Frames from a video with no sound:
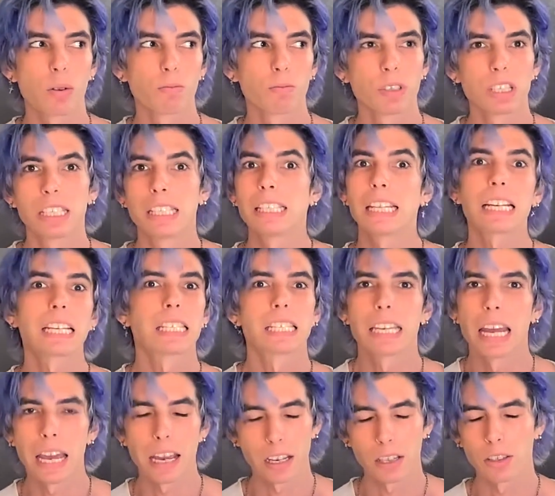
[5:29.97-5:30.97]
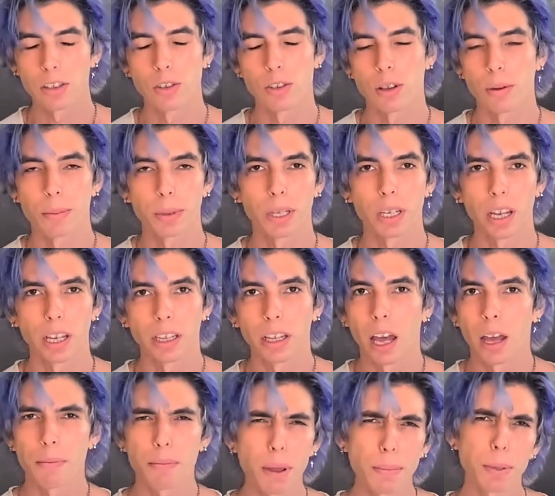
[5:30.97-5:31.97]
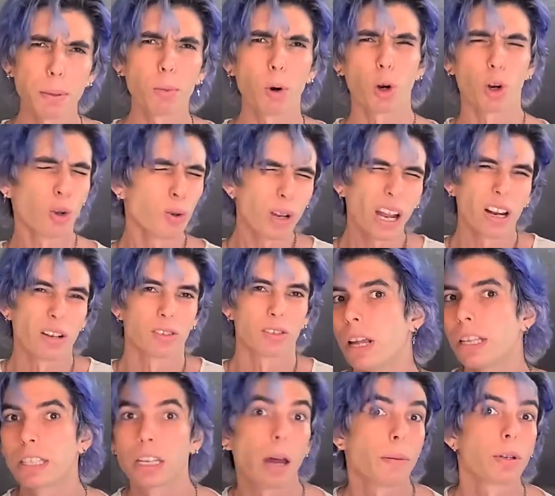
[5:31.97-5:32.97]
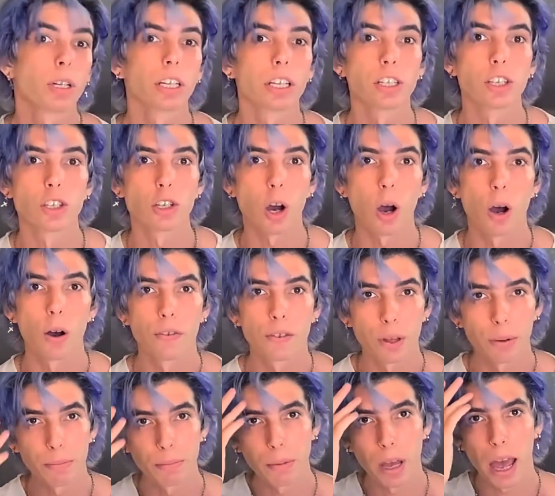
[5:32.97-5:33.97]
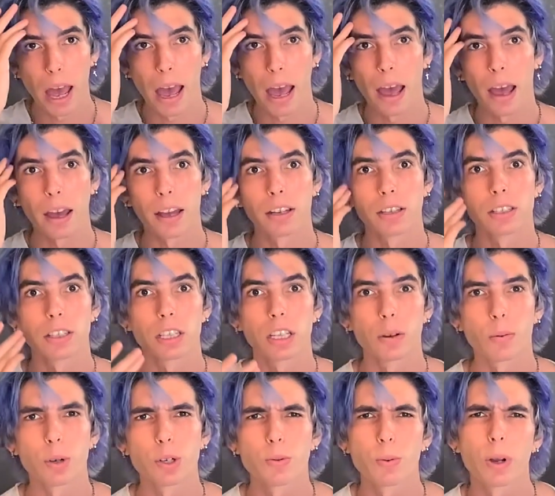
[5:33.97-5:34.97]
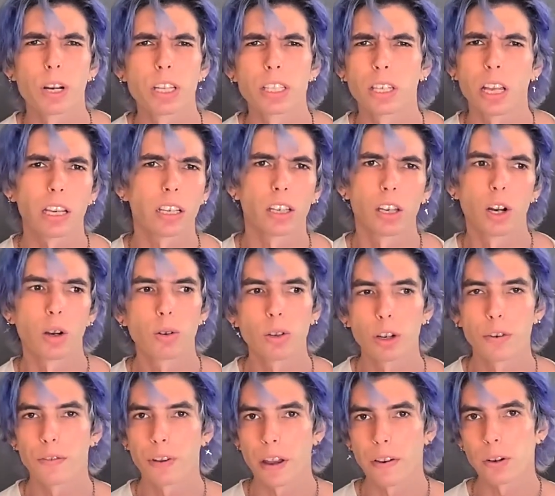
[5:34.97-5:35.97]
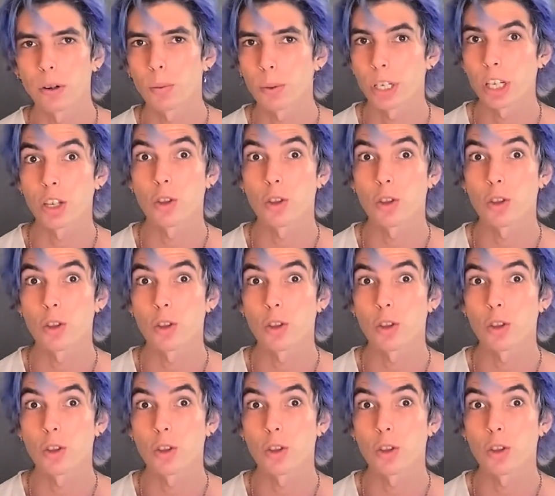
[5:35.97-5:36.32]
6 takes or something like that. Maybe more, who cares? It's time to listen to all of them and see which one is like, you know, your favorite, which is